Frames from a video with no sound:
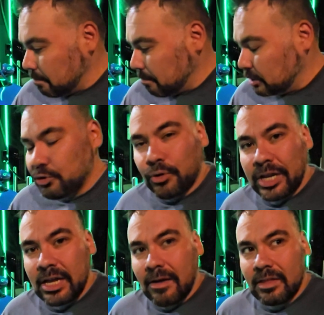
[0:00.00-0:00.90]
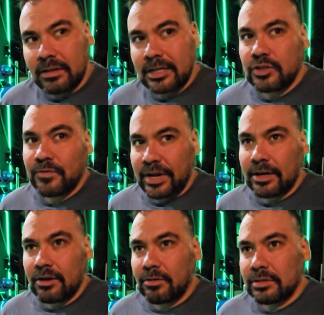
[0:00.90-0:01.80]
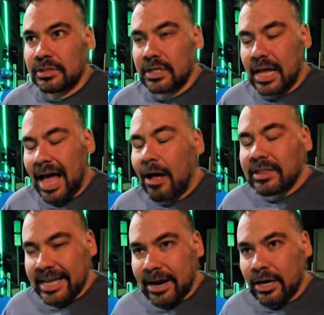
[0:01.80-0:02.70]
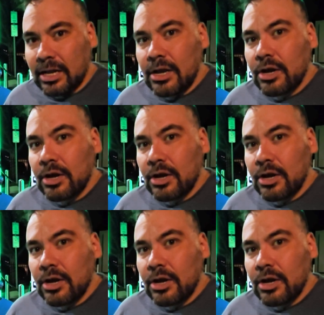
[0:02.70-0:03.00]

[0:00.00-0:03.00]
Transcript: majority of the electric vehicles out there,